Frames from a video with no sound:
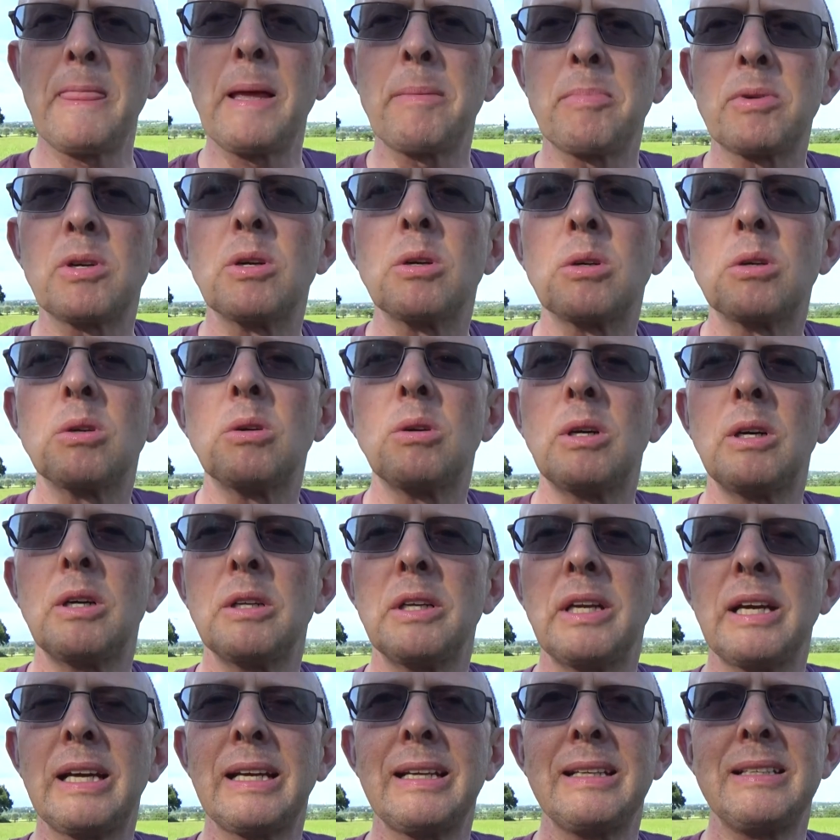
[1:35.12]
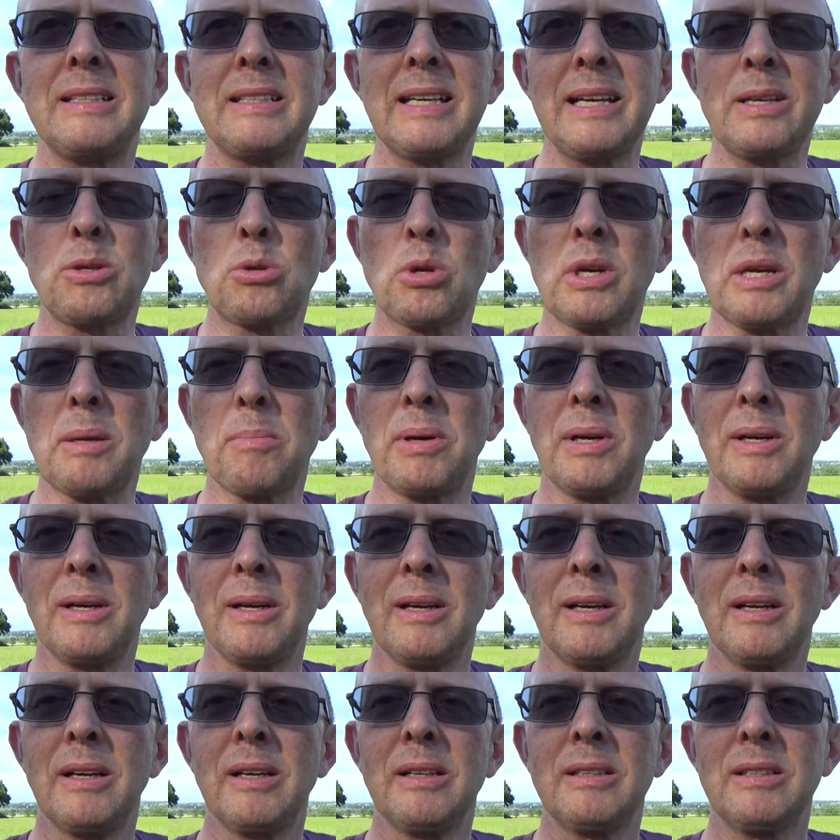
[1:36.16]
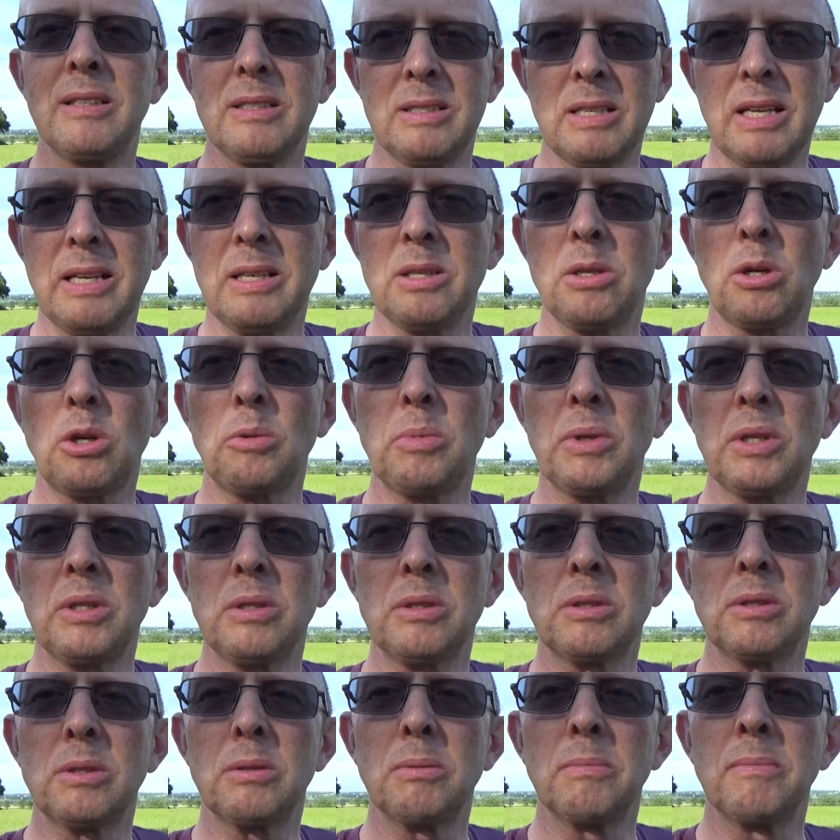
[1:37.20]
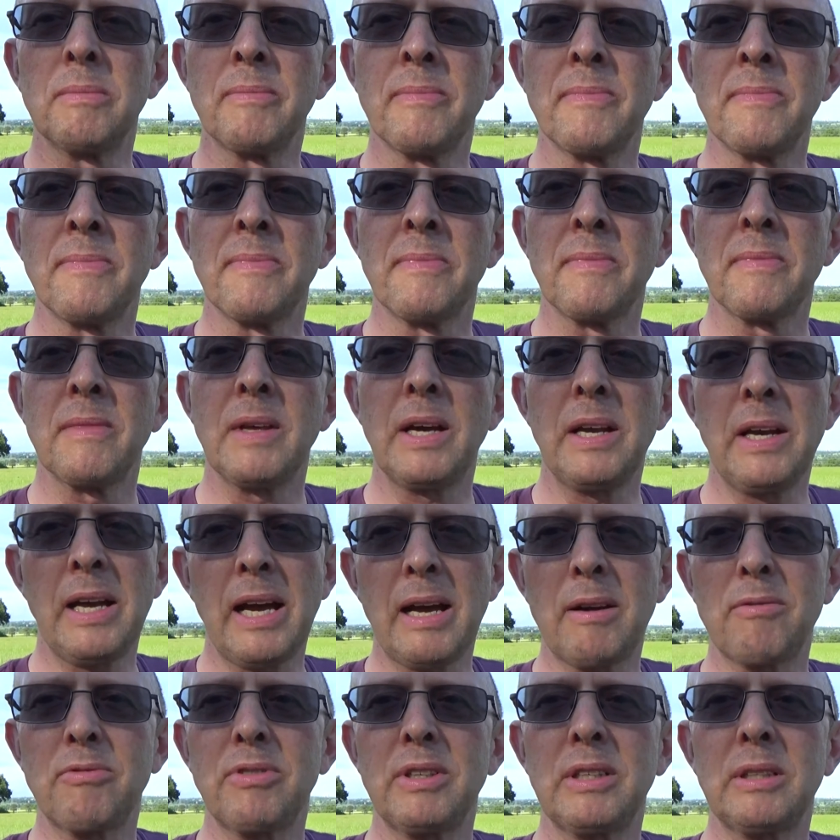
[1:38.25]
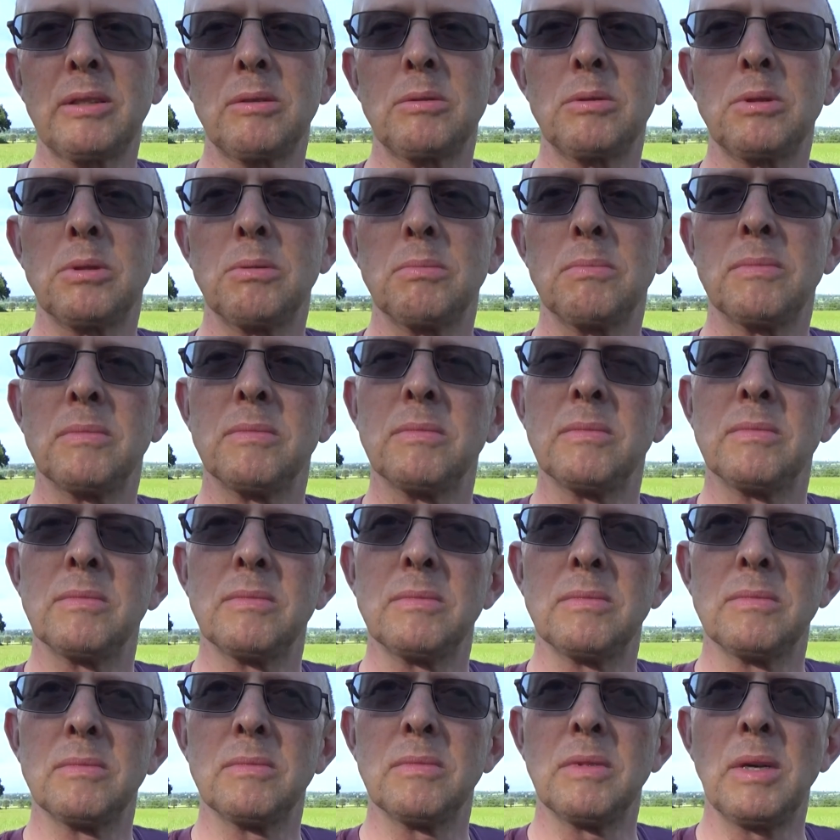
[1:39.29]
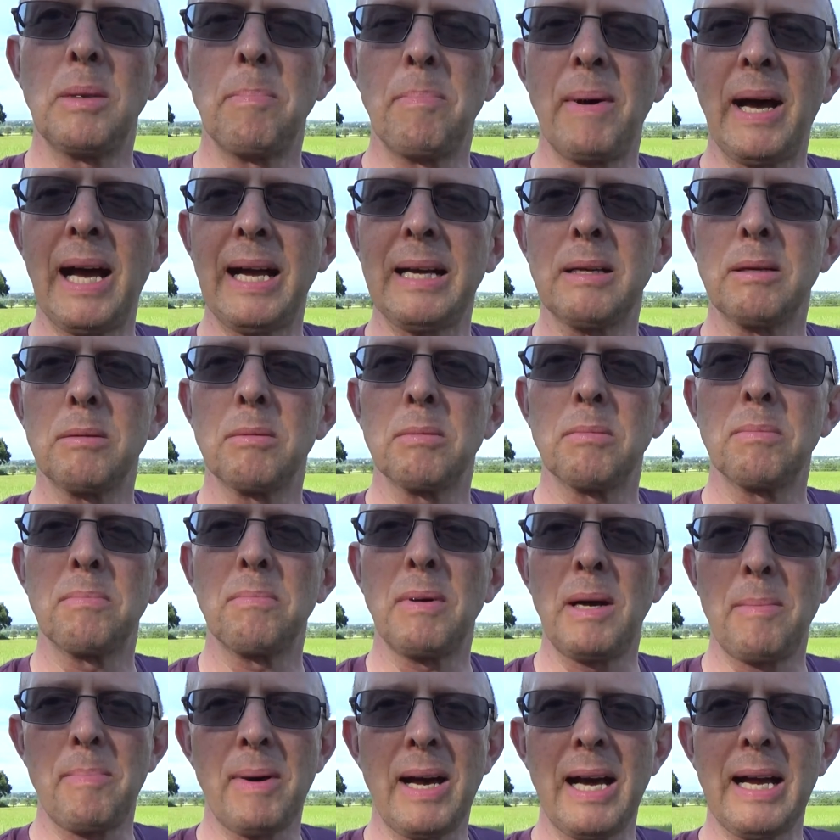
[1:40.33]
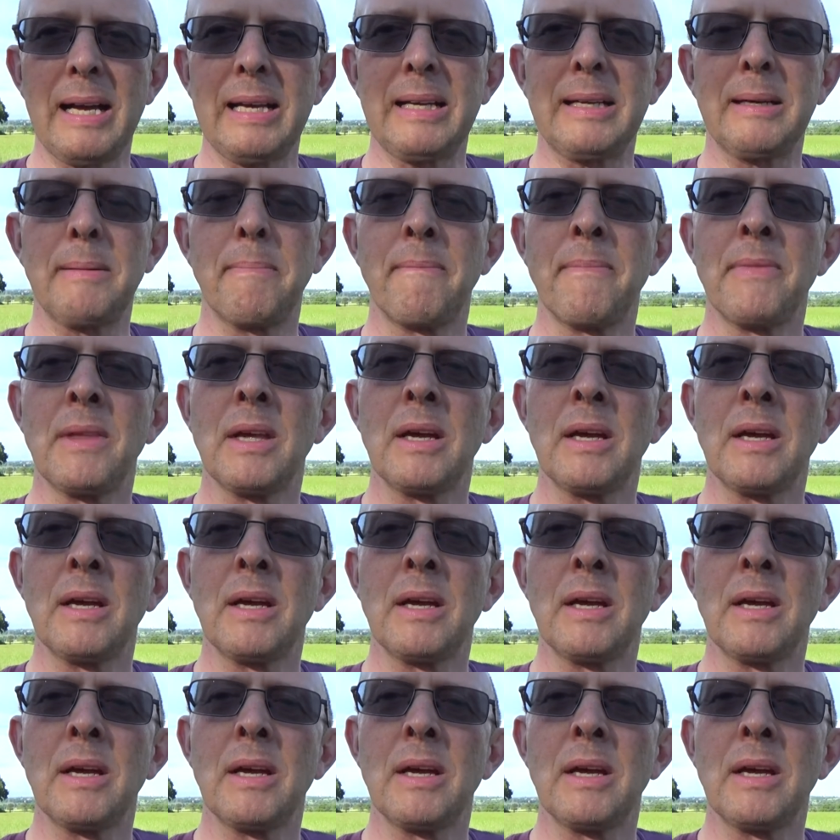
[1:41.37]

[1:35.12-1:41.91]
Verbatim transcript: I'm going to go on a day trip to St Albans and Hatfield and back by bike.